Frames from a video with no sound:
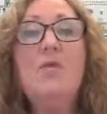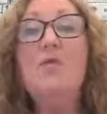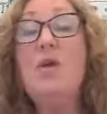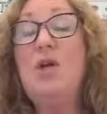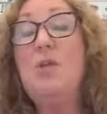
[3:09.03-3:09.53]
The
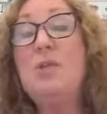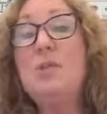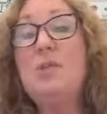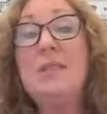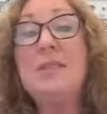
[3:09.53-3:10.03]

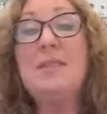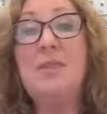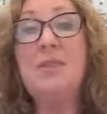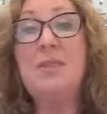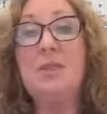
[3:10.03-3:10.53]
records must
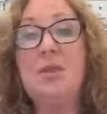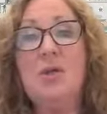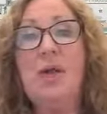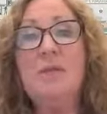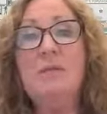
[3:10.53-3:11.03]

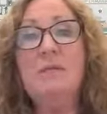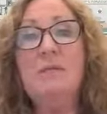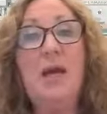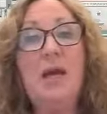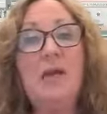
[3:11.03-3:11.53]
demonstrate
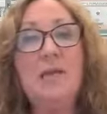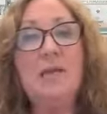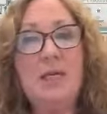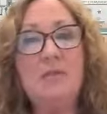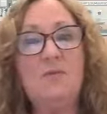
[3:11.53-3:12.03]
how you
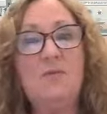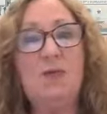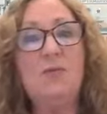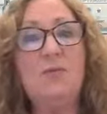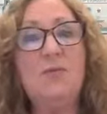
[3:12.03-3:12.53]

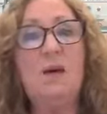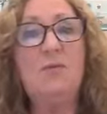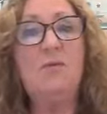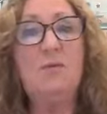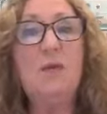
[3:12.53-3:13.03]
satisfied
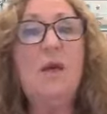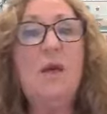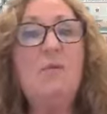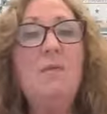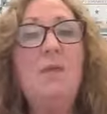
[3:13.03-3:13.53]
yourself
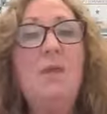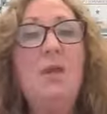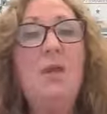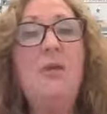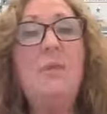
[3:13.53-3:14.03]
that the
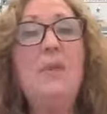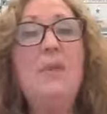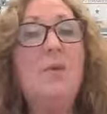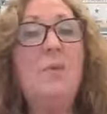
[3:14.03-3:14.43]
loan meets the